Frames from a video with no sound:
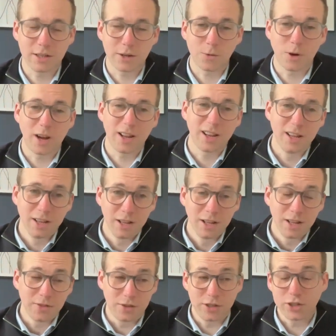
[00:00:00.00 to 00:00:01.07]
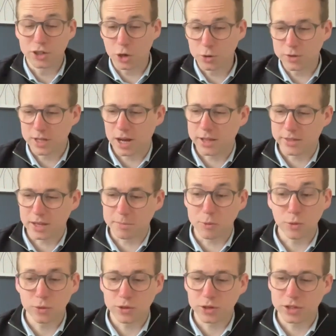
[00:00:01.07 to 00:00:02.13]
that shows that, I think,
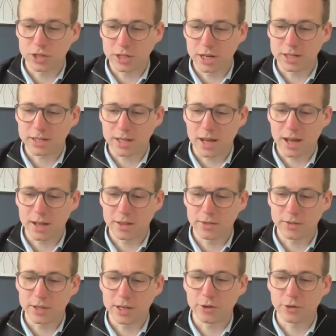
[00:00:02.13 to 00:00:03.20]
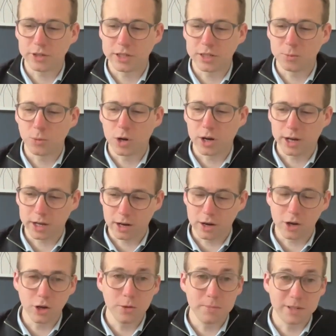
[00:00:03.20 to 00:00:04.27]
will also suggest that the increase in working at
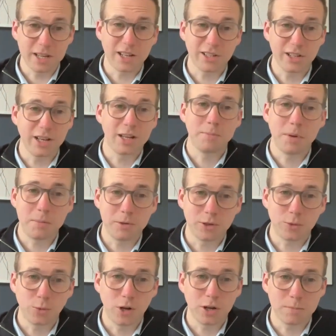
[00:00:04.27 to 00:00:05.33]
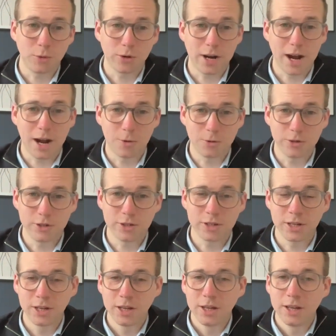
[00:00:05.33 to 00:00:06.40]
home has actually led people to work more
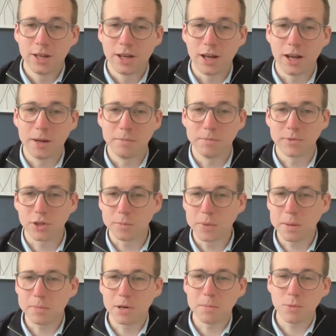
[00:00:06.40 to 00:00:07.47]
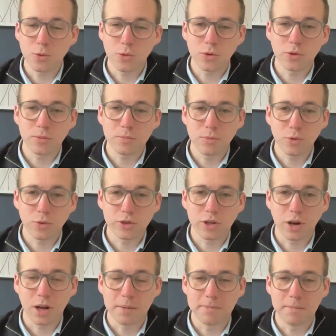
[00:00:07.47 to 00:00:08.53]
hours. So people are more
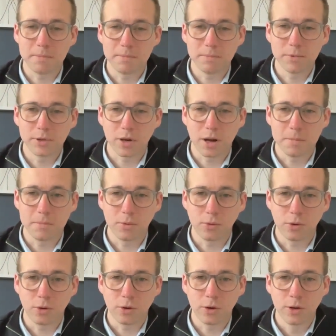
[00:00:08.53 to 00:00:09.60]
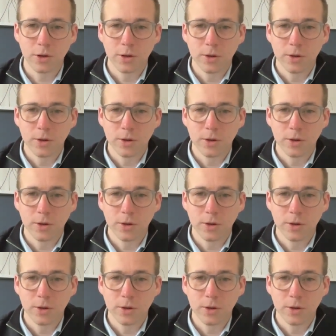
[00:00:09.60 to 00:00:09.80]
time poor.